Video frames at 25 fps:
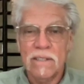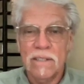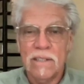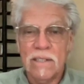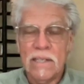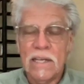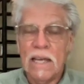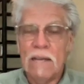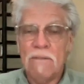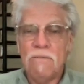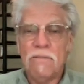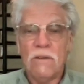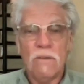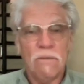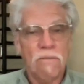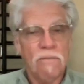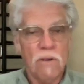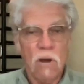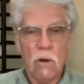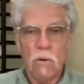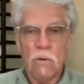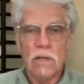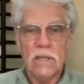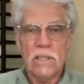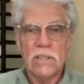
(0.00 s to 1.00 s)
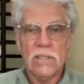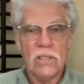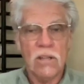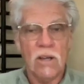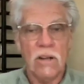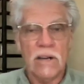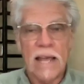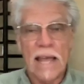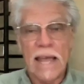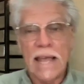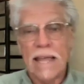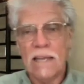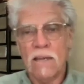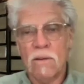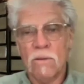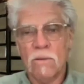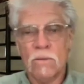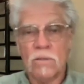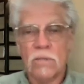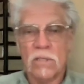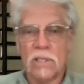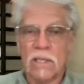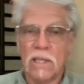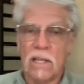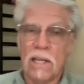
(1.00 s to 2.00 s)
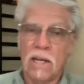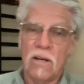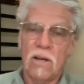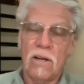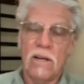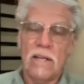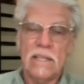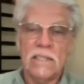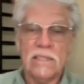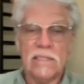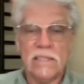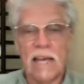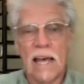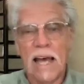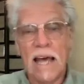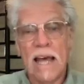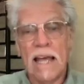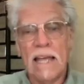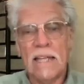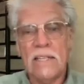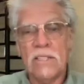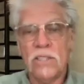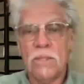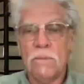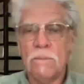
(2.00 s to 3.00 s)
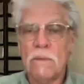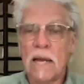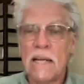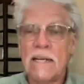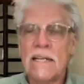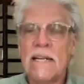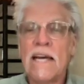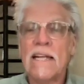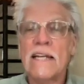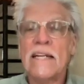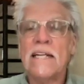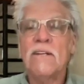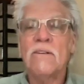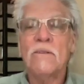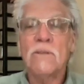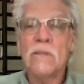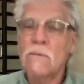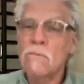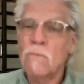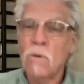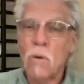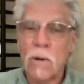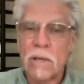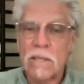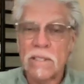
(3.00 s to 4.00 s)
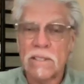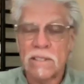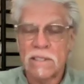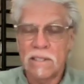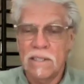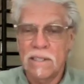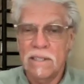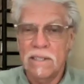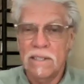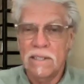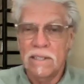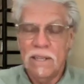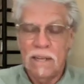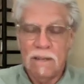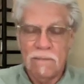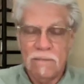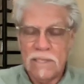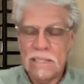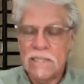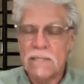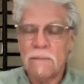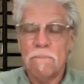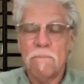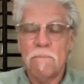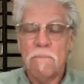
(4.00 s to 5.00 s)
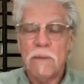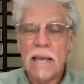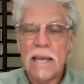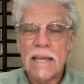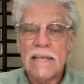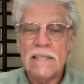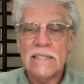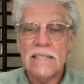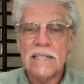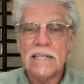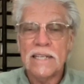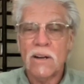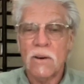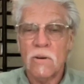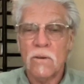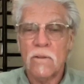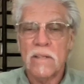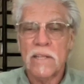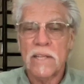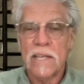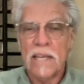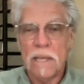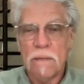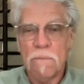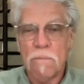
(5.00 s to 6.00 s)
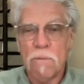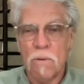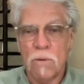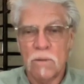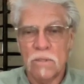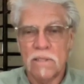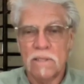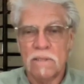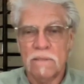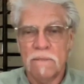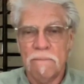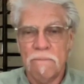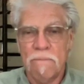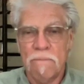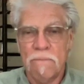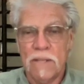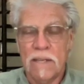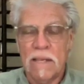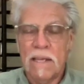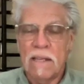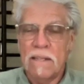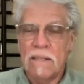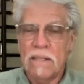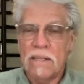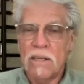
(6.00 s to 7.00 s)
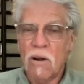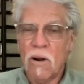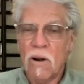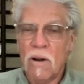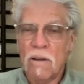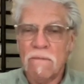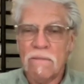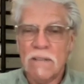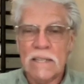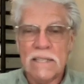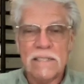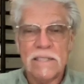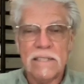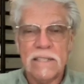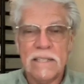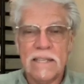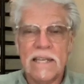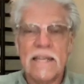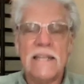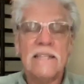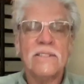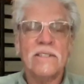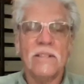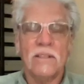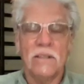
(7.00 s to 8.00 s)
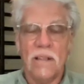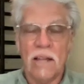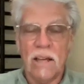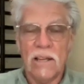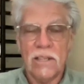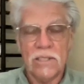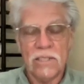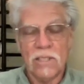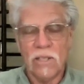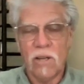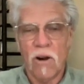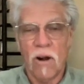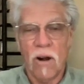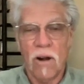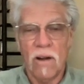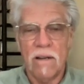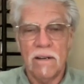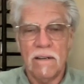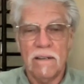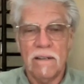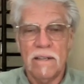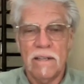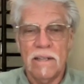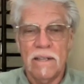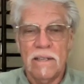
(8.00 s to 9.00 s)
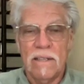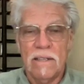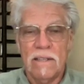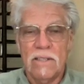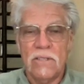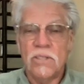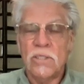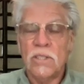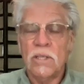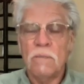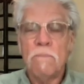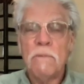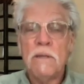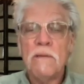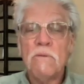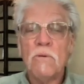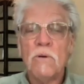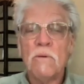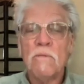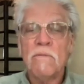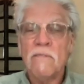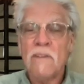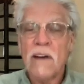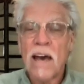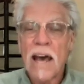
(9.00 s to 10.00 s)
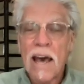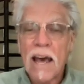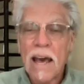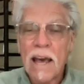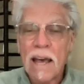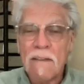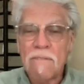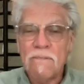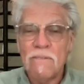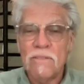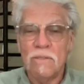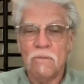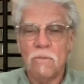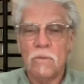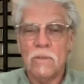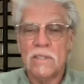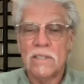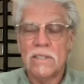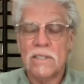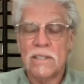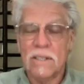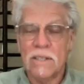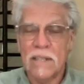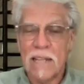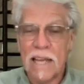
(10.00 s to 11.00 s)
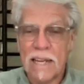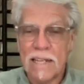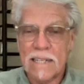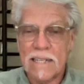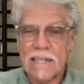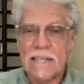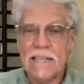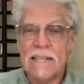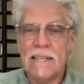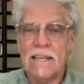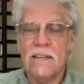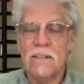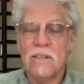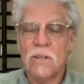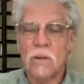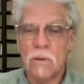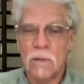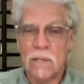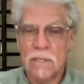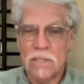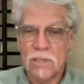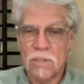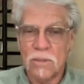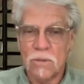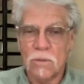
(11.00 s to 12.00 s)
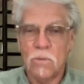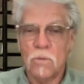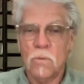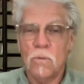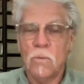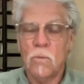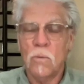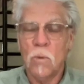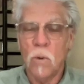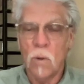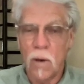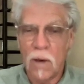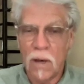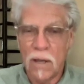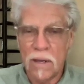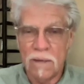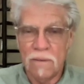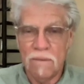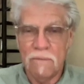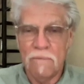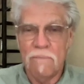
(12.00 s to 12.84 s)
If you're focused on angles, clarity, size, you might not hear the voice of these amazing earth keepers. The art of listening is a lost art that should be revived when selecting a crystal wand.